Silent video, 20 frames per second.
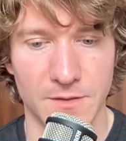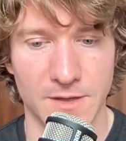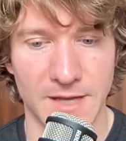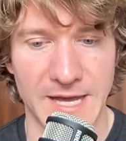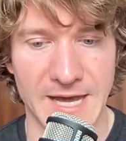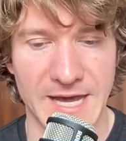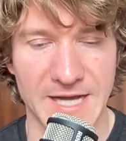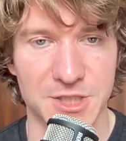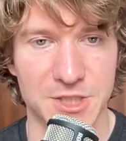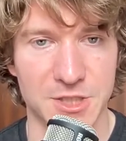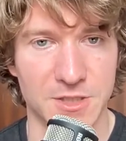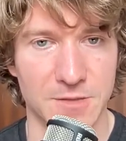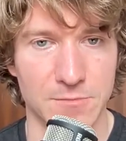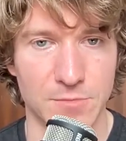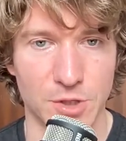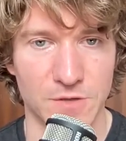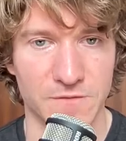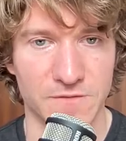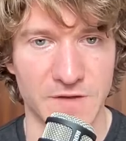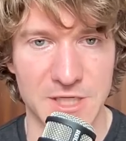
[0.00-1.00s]
action and
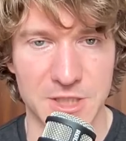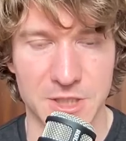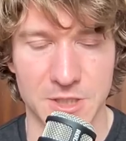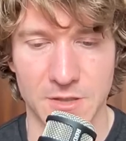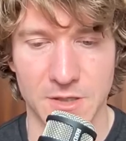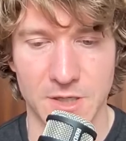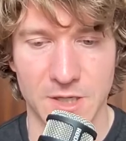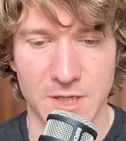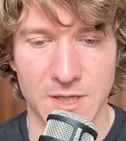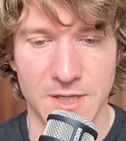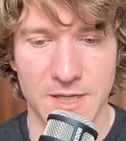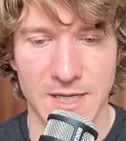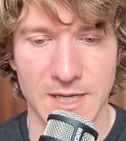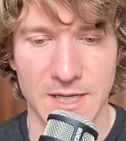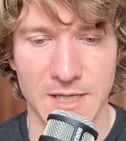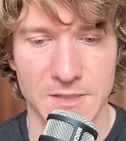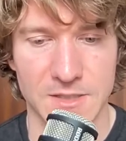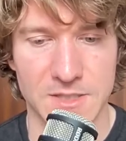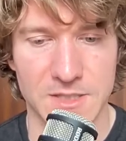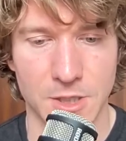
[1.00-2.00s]
motivation.
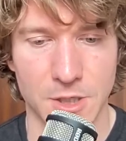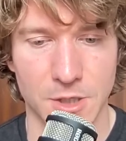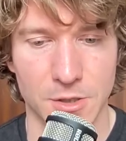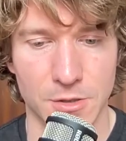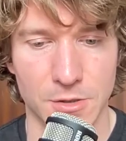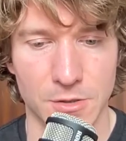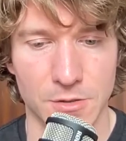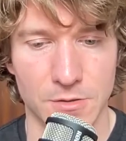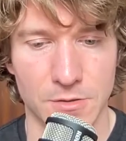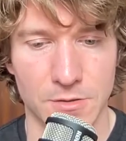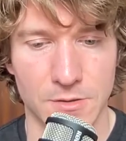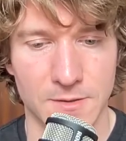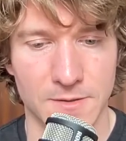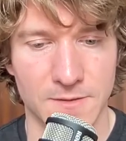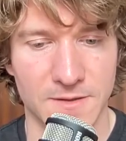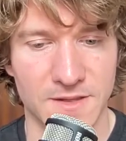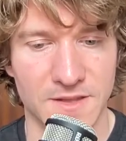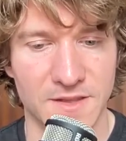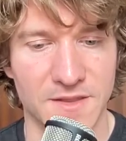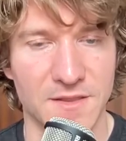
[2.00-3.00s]
And so
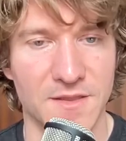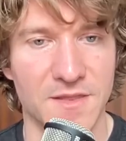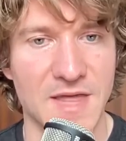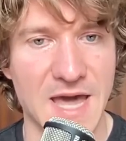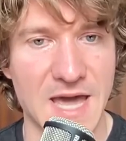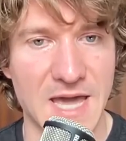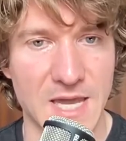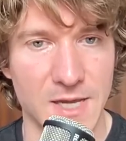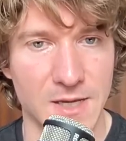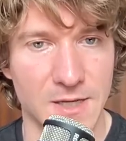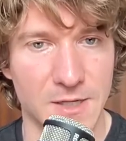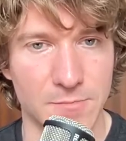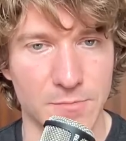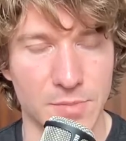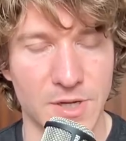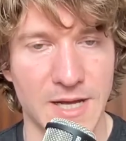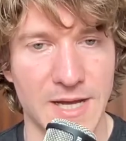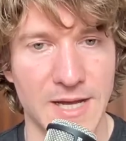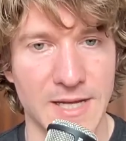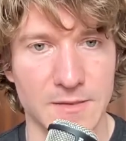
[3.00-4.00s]
they
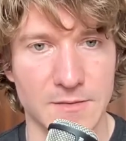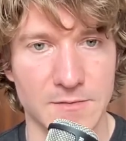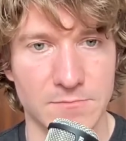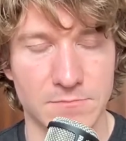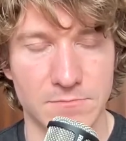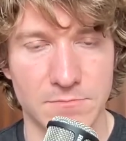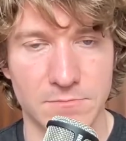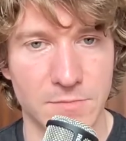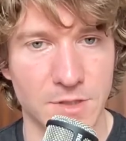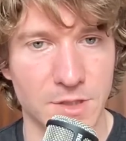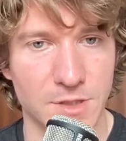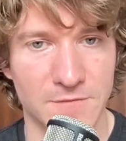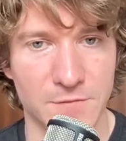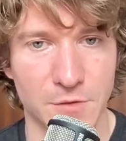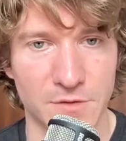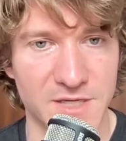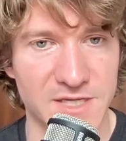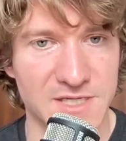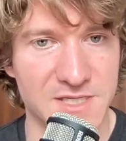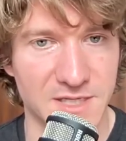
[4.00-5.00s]
combine, you have all
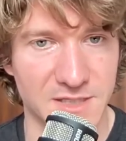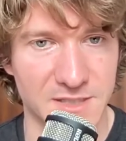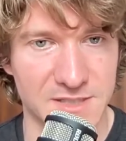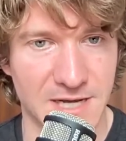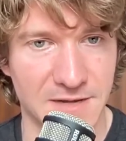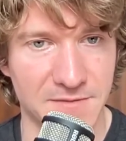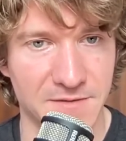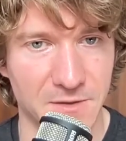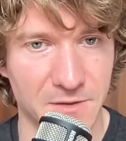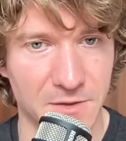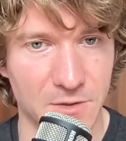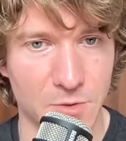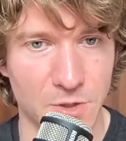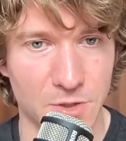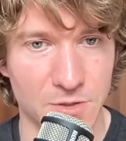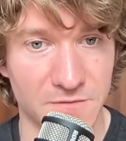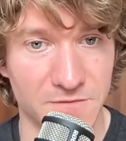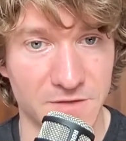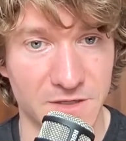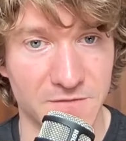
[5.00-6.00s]
these things out there in the
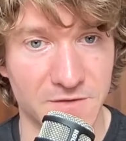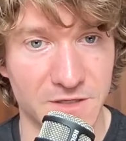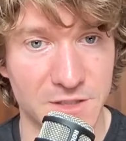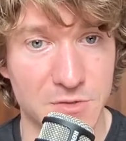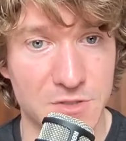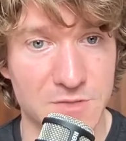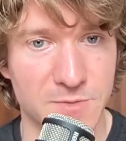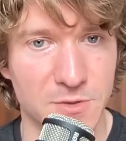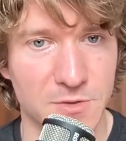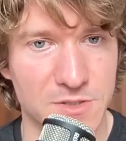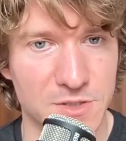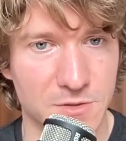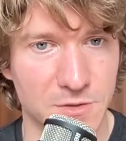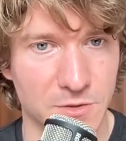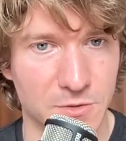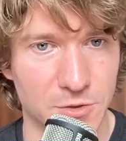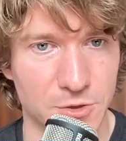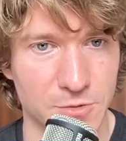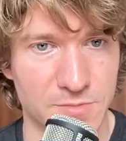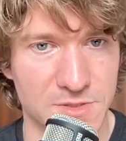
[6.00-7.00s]
world. You have individuals, but also the
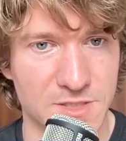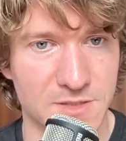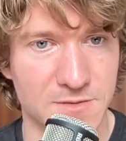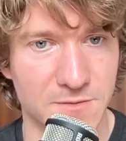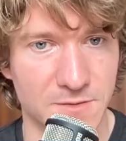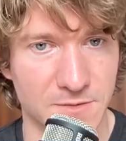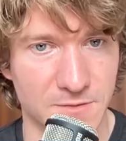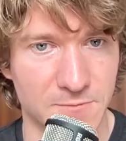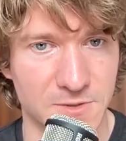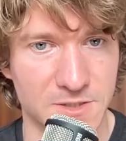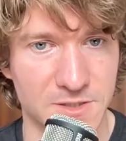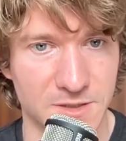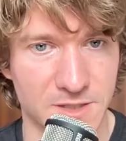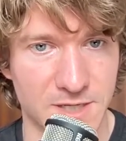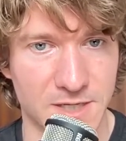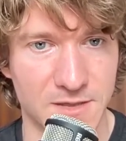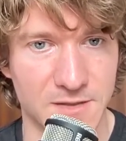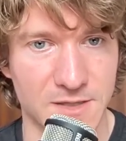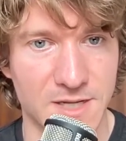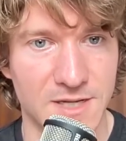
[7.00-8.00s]
groups, which are the
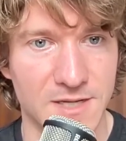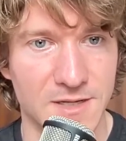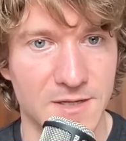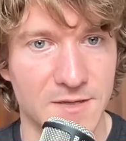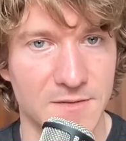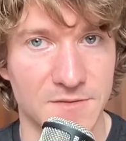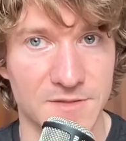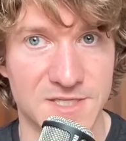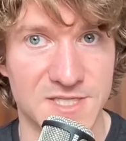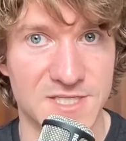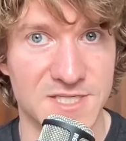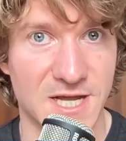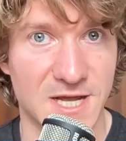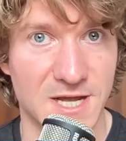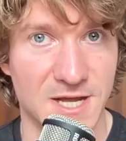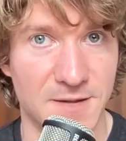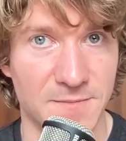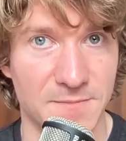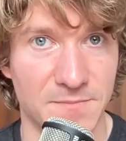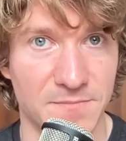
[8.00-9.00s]
kind of
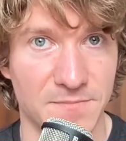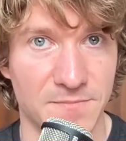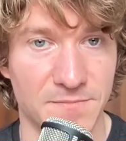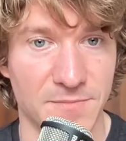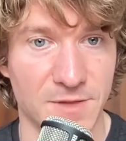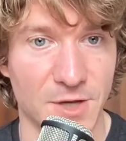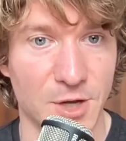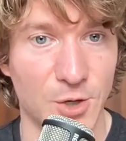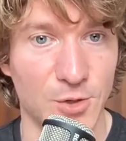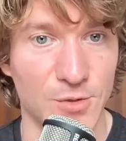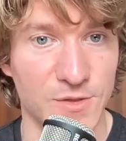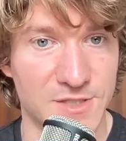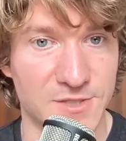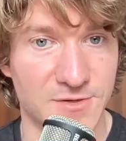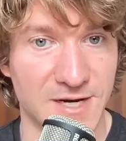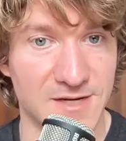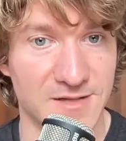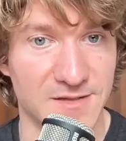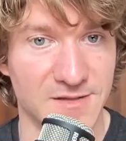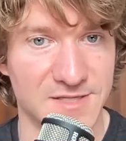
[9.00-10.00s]
the whole is
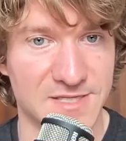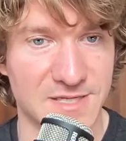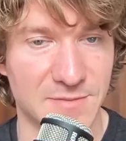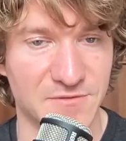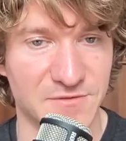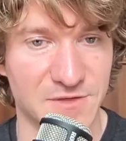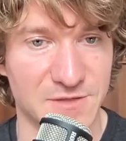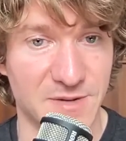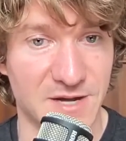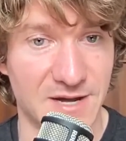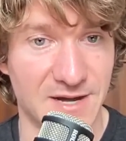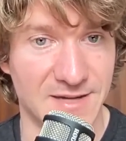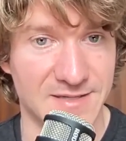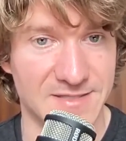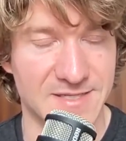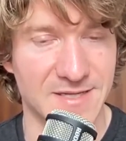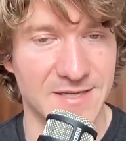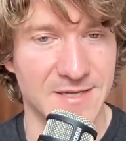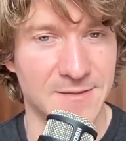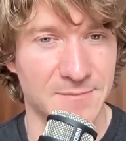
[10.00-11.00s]
greater than the sum of its
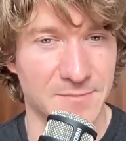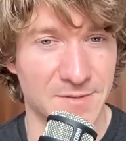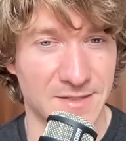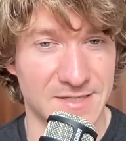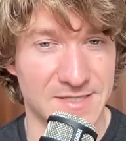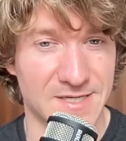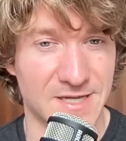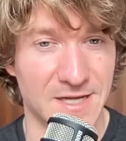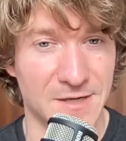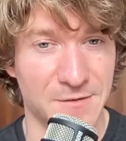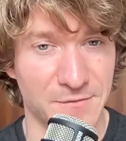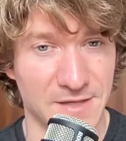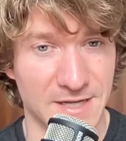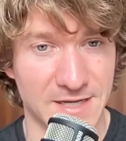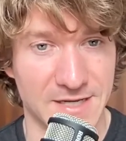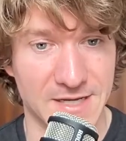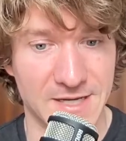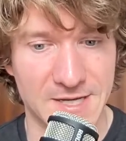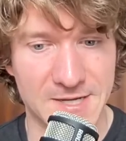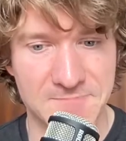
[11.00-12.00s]
parts, but these kind of like,